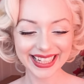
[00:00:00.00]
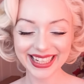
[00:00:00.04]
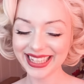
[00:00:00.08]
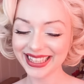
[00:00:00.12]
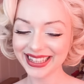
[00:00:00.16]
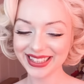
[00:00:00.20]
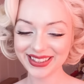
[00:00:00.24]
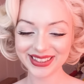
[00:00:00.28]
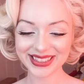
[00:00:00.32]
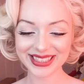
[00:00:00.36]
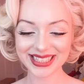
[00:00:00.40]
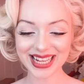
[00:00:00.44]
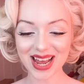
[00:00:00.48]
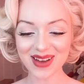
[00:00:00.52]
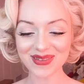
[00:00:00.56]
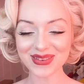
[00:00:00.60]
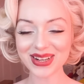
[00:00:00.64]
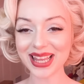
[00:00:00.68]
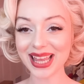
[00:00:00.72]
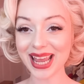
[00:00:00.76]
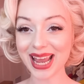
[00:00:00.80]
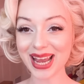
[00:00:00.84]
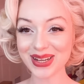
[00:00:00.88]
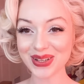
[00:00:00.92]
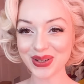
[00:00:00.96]
They're
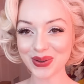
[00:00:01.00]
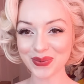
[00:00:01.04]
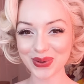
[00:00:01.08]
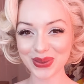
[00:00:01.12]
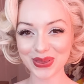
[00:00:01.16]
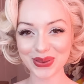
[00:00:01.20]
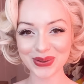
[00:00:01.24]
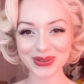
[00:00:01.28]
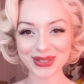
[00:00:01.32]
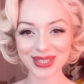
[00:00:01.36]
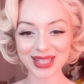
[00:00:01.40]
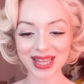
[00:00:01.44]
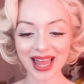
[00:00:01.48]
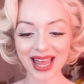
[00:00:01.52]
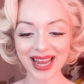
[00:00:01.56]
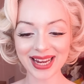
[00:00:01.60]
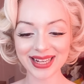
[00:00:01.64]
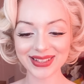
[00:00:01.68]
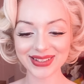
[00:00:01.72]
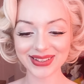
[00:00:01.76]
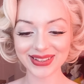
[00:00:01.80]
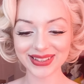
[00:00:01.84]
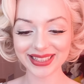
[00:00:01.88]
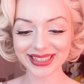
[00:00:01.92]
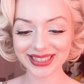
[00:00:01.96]
definitely hitting you with those
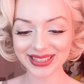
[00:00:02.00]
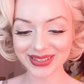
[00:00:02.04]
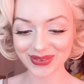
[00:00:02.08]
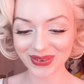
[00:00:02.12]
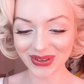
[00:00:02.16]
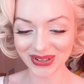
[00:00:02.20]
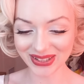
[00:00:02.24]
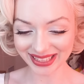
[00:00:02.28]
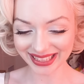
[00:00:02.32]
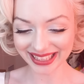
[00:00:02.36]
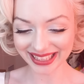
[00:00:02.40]
lines on these ones.